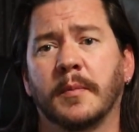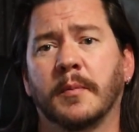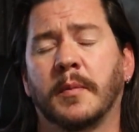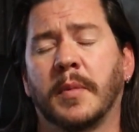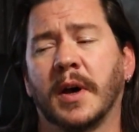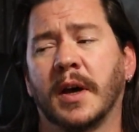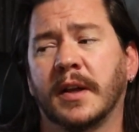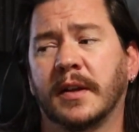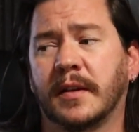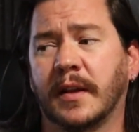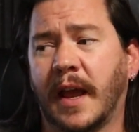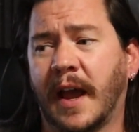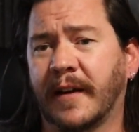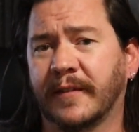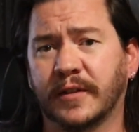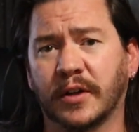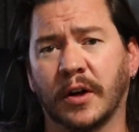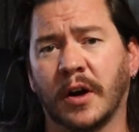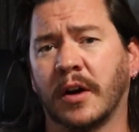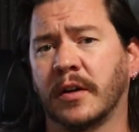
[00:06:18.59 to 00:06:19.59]
But
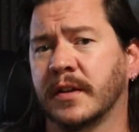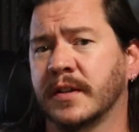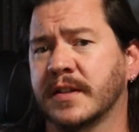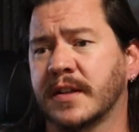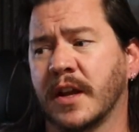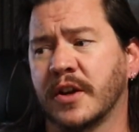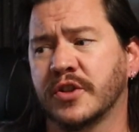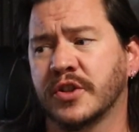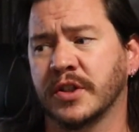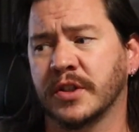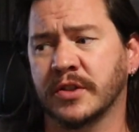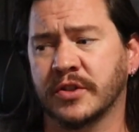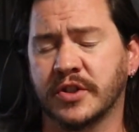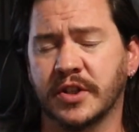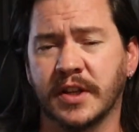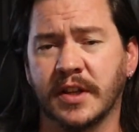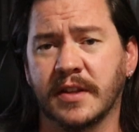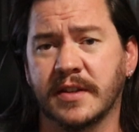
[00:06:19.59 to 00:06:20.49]
after our discussion, she